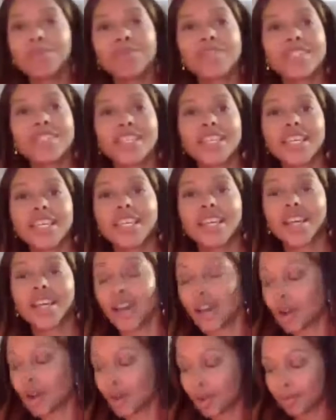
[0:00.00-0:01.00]
will sing,
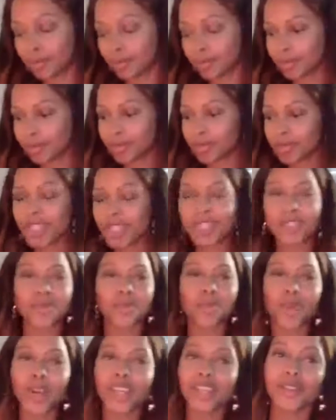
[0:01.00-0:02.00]
because
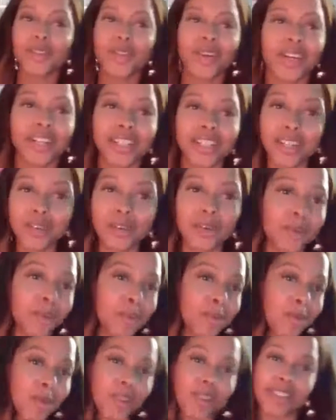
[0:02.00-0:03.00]
wait, you got to hear all
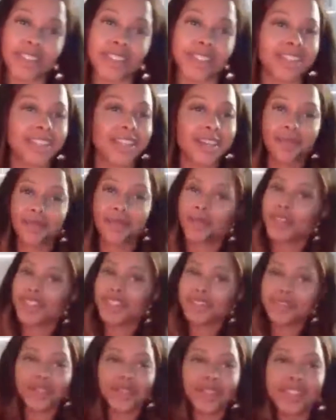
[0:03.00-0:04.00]
the words. And
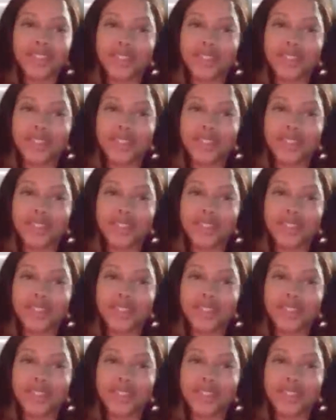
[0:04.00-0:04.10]
we